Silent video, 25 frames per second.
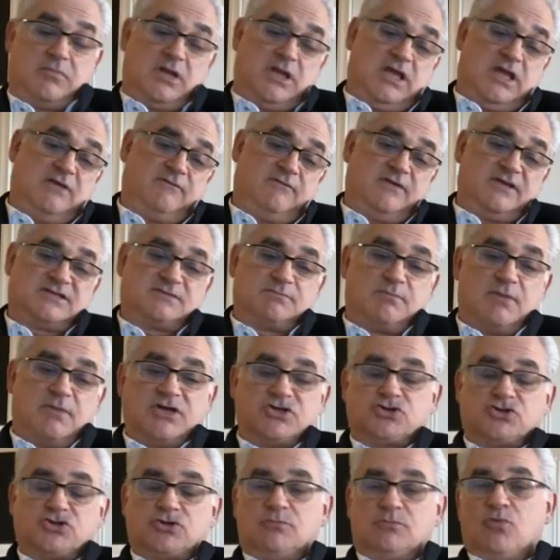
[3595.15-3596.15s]
give as
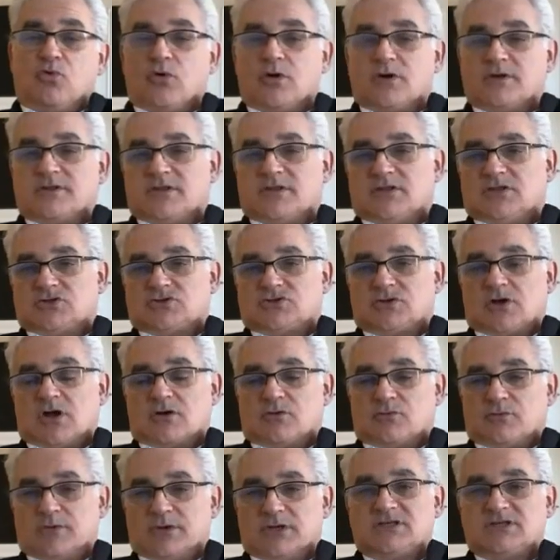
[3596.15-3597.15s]
much or more than the
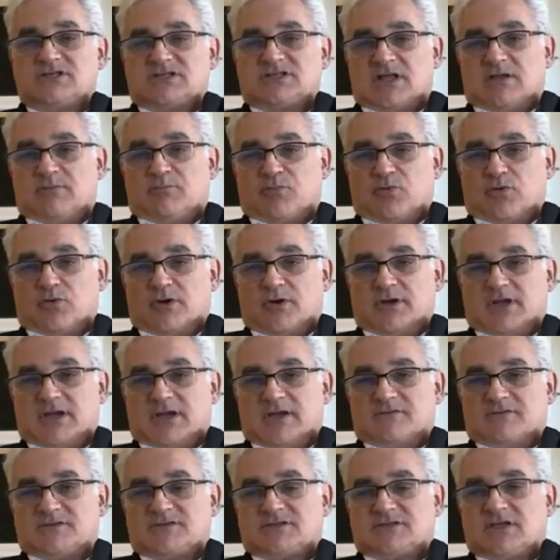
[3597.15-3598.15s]
Toronto Real Estate Board
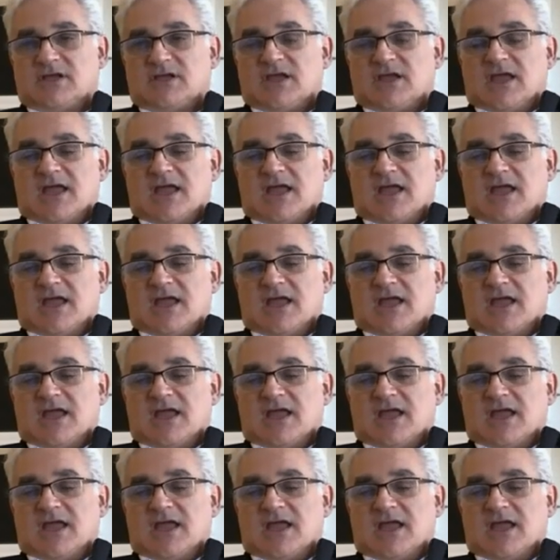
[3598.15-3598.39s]
gives,